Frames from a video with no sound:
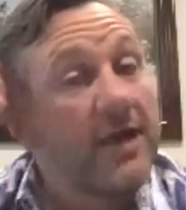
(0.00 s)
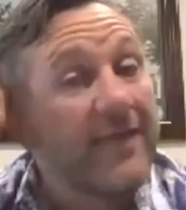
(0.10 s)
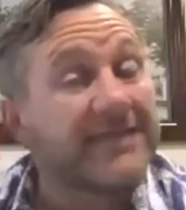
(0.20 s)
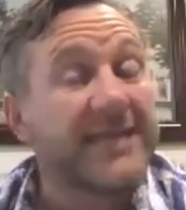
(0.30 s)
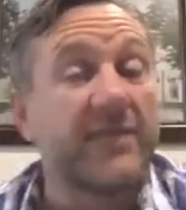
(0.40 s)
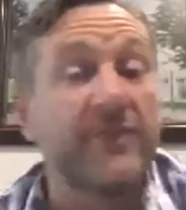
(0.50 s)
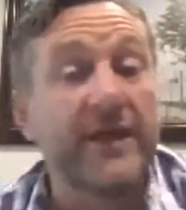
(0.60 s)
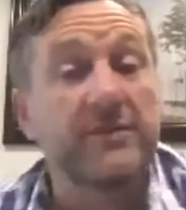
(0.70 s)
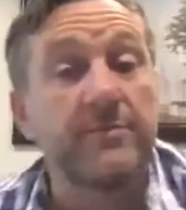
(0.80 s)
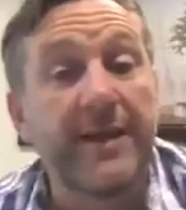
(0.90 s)
at
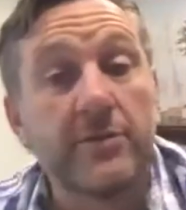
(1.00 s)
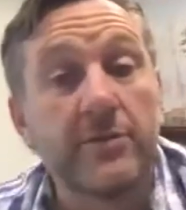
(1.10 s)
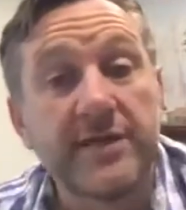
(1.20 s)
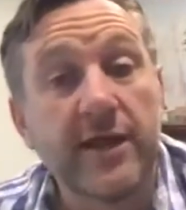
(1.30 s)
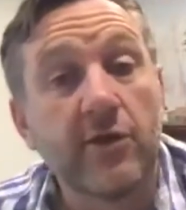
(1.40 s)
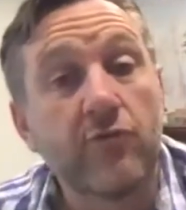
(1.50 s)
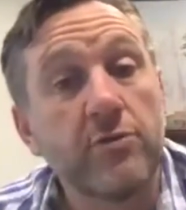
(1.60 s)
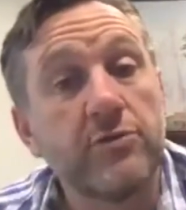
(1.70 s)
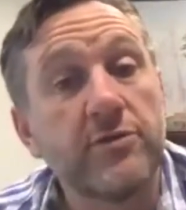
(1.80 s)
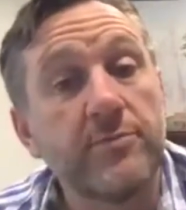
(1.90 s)
£10,000 and
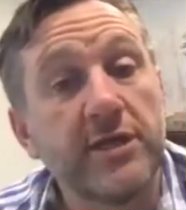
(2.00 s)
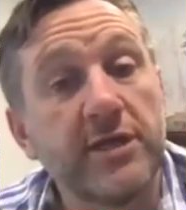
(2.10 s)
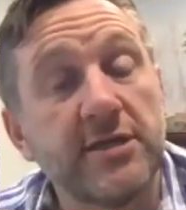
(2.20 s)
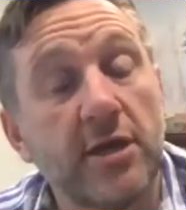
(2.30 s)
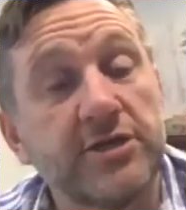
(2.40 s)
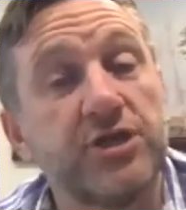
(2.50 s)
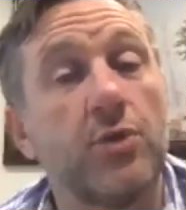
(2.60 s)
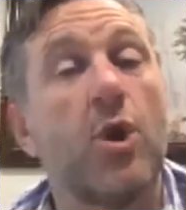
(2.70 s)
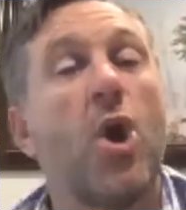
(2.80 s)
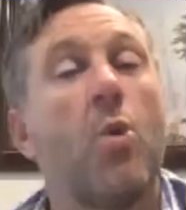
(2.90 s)
growth and put it into ISA.
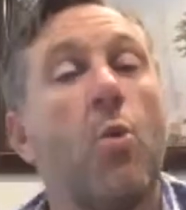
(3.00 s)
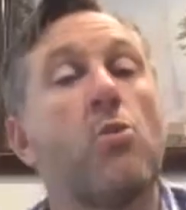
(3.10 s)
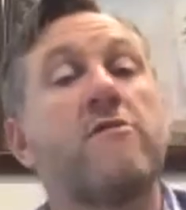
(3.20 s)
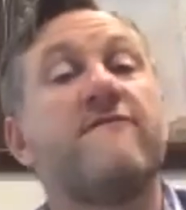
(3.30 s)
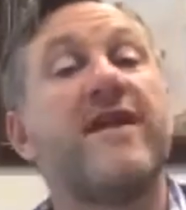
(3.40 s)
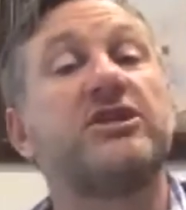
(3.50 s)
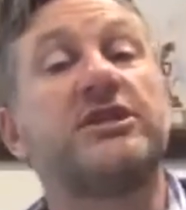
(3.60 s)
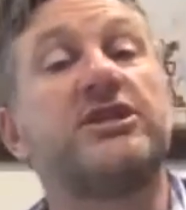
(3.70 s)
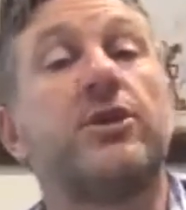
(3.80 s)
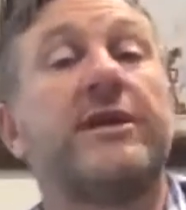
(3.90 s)
So what we're eventually
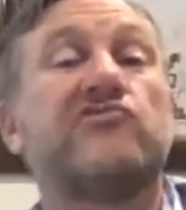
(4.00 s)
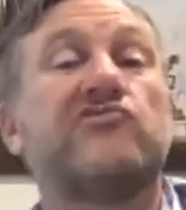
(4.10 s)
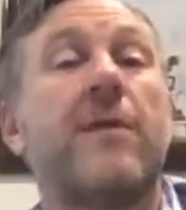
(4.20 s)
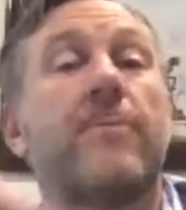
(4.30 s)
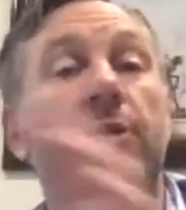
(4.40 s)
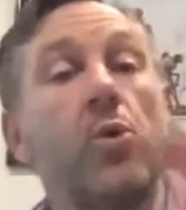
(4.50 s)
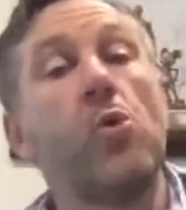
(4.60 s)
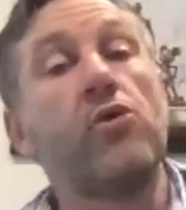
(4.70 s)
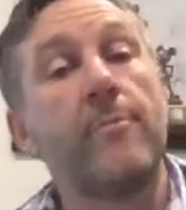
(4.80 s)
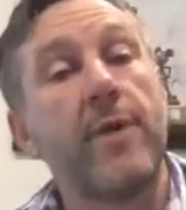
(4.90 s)
doing is wrapping
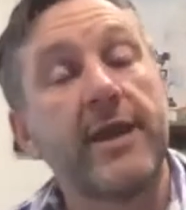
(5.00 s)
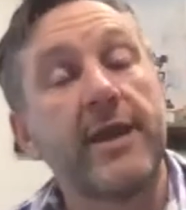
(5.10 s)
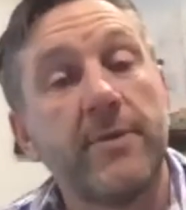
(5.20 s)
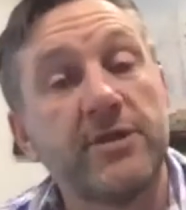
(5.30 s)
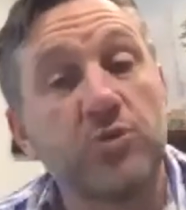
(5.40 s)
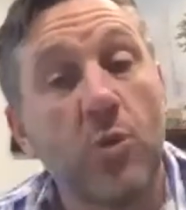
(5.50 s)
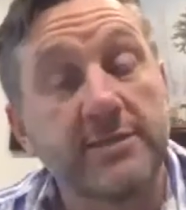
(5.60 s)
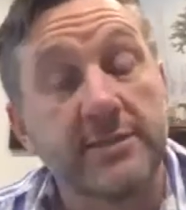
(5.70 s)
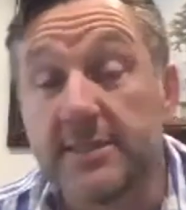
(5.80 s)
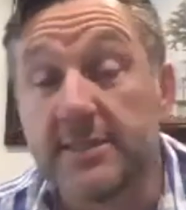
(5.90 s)
all the money up into
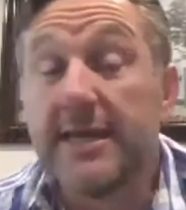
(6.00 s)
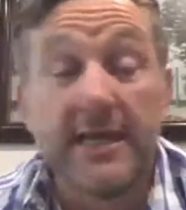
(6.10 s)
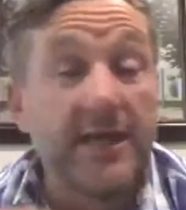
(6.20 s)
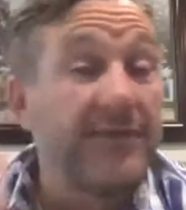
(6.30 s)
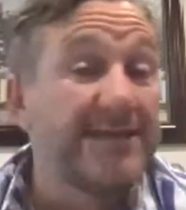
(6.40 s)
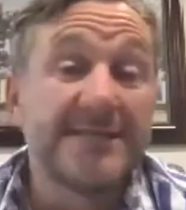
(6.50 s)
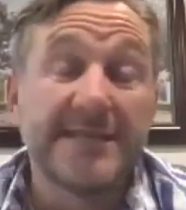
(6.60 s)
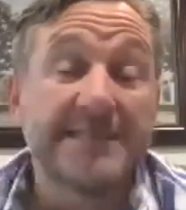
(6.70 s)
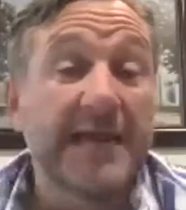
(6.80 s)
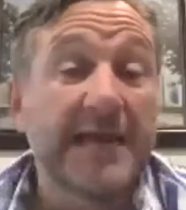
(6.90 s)
ISAs. And this is
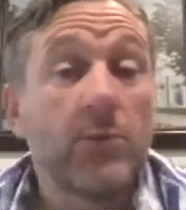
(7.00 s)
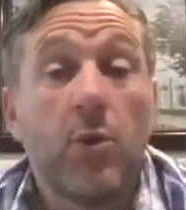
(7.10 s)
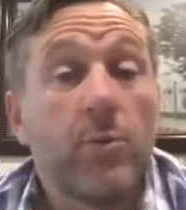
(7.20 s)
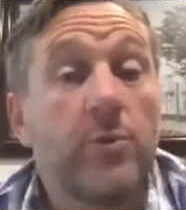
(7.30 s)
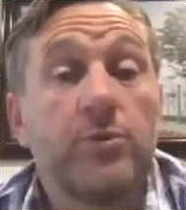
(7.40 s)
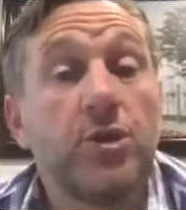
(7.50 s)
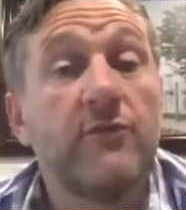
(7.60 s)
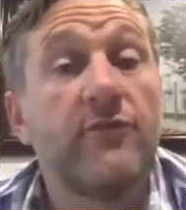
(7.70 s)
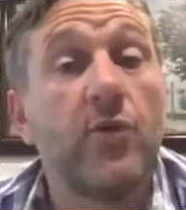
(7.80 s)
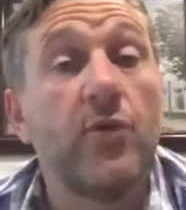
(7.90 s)
exactly what we would do
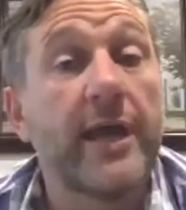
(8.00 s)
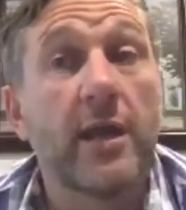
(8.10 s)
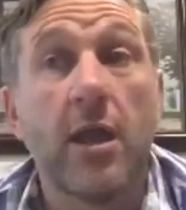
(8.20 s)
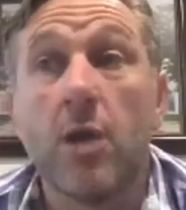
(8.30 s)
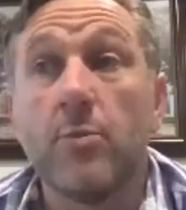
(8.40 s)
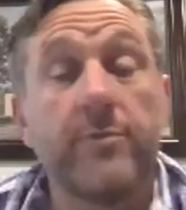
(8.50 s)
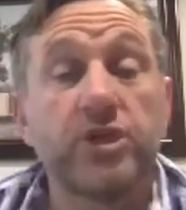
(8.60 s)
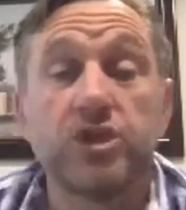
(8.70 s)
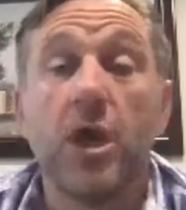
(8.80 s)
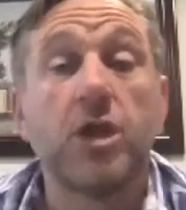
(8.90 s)
for a client with a
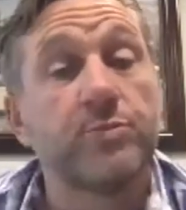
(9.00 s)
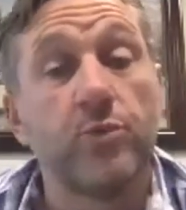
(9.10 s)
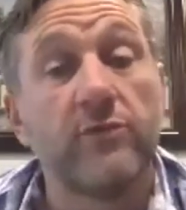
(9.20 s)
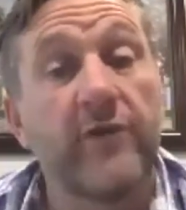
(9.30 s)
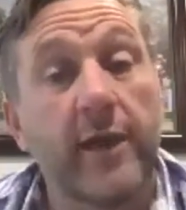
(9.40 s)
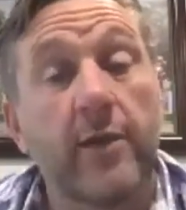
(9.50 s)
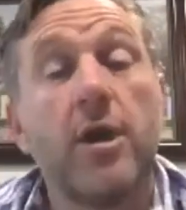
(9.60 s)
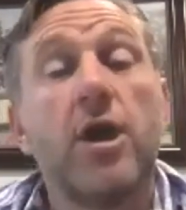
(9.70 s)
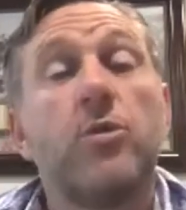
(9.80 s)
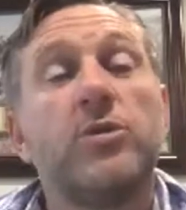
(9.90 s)
much larger portfolio.
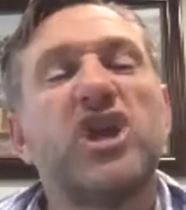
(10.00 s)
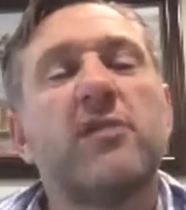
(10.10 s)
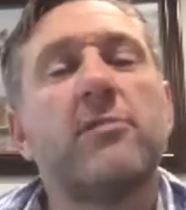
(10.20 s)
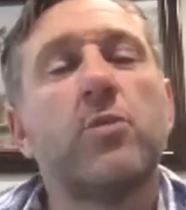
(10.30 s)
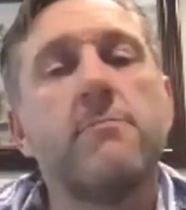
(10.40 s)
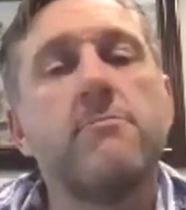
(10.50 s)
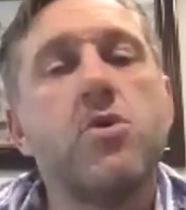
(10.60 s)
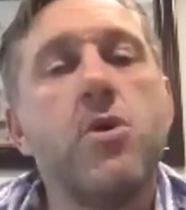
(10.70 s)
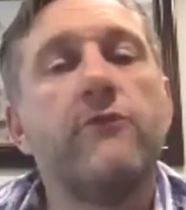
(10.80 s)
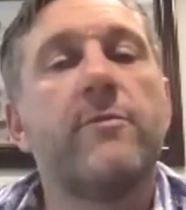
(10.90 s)
We generally want to
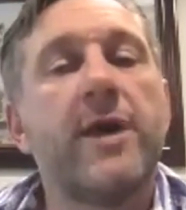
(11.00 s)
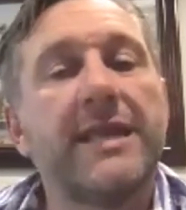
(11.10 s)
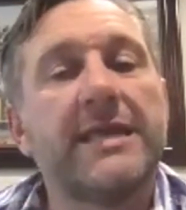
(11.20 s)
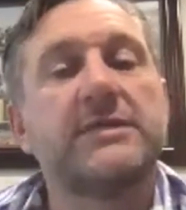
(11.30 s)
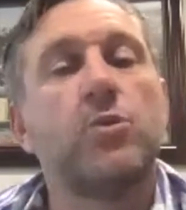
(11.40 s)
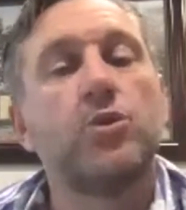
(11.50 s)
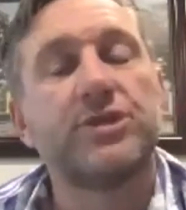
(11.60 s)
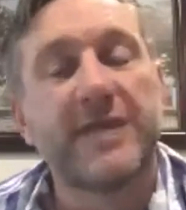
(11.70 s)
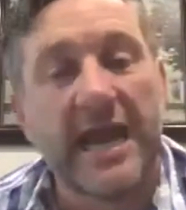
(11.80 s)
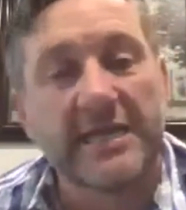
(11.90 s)
move the money into more
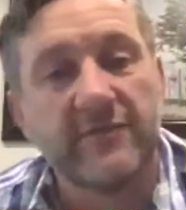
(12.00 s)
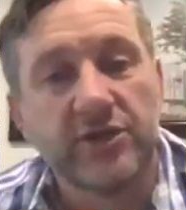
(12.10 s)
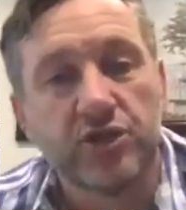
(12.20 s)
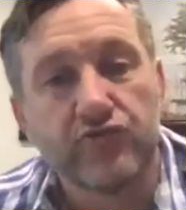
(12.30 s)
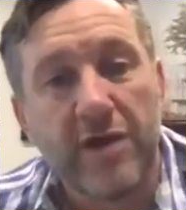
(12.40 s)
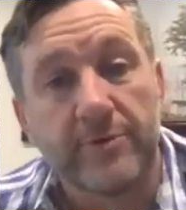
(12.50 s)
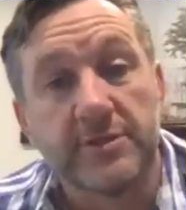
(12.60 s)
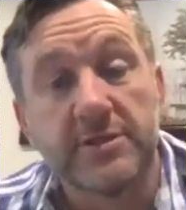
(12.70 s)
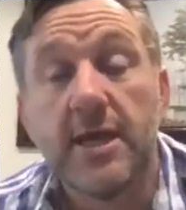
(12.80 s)
tax-efficient wrappers.